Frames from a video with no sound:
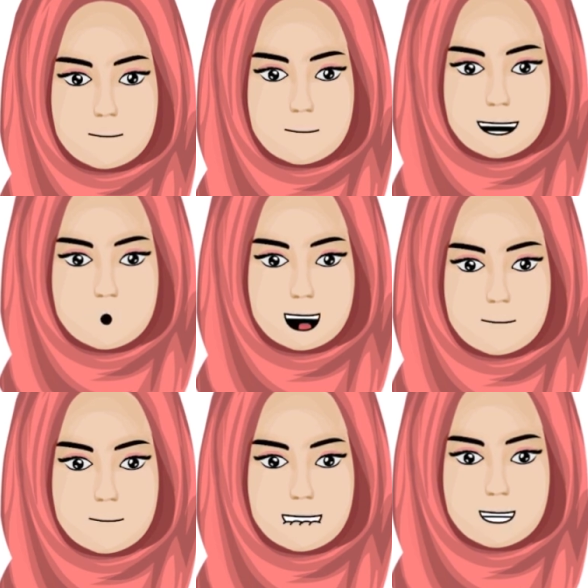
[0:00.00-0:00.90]

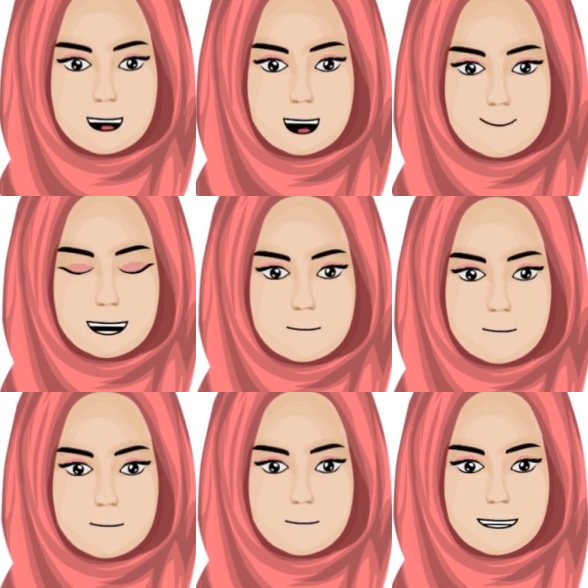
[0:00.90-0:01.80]
ethmoid sinus, okay?
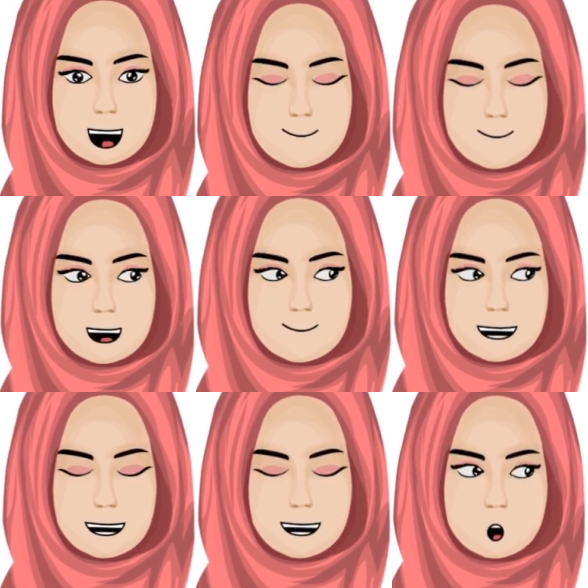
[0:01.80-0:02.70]
And
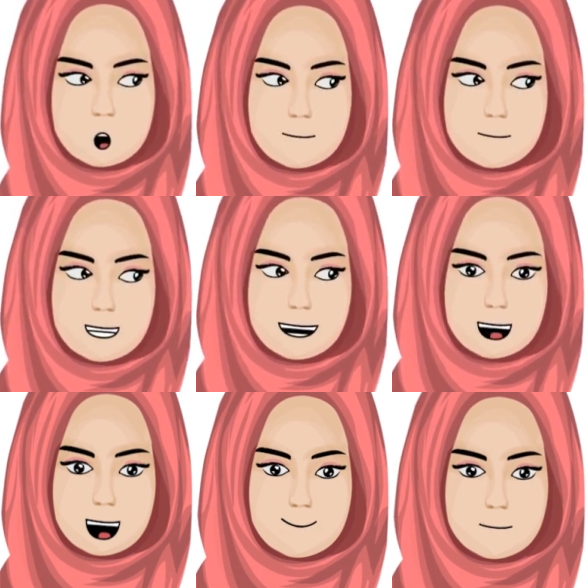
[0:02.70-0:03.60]
somewhere here, we
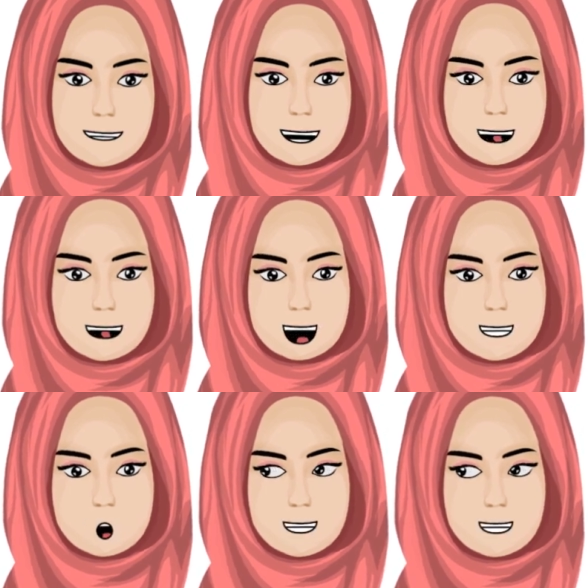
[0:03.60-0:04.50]
have our sphenoid
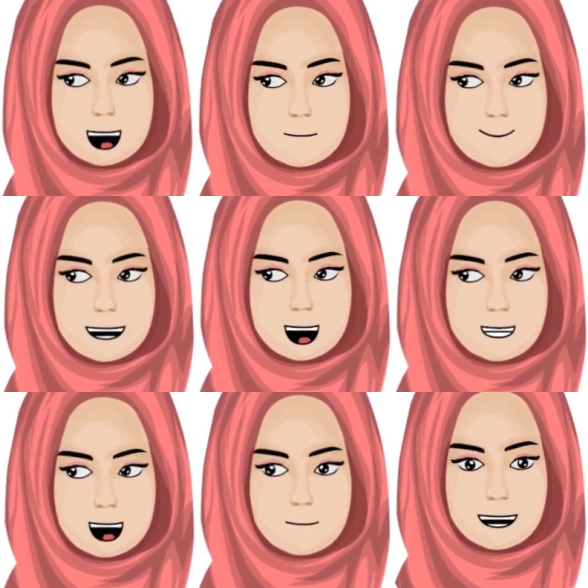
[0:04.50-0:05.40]
bone, okay? We have
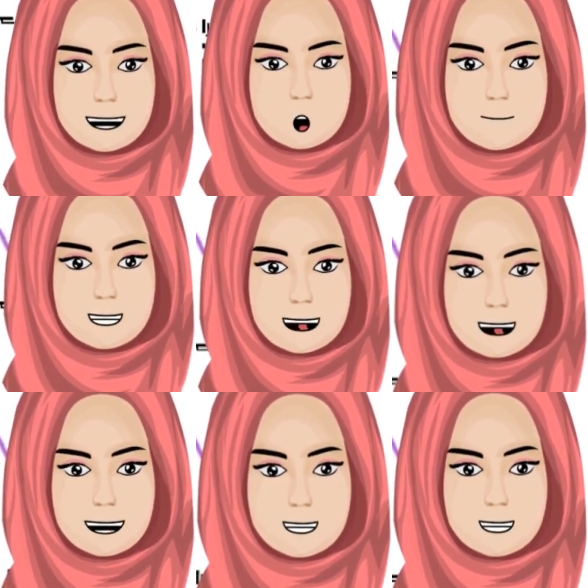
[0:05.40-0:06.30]
our sphenoid bone.
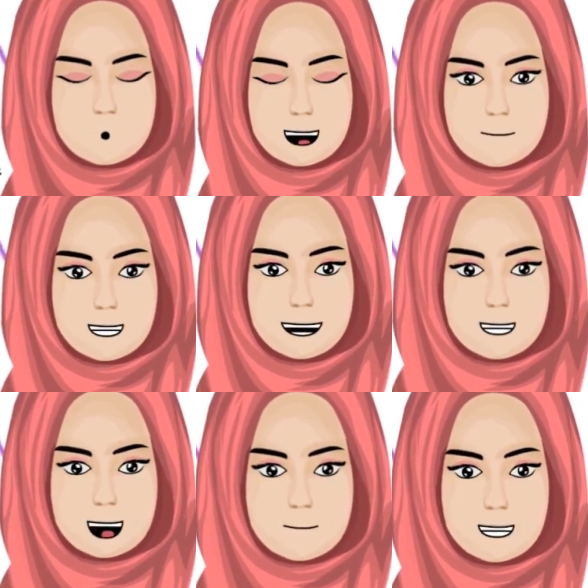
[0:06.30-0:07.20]
Don't go with
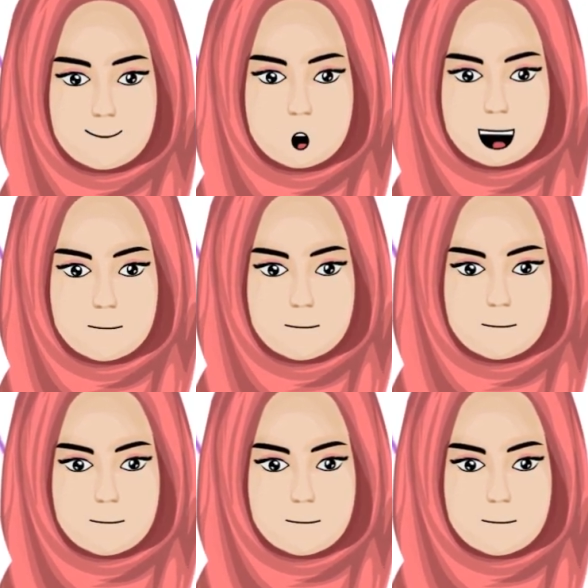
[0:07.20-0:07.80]
my drawing.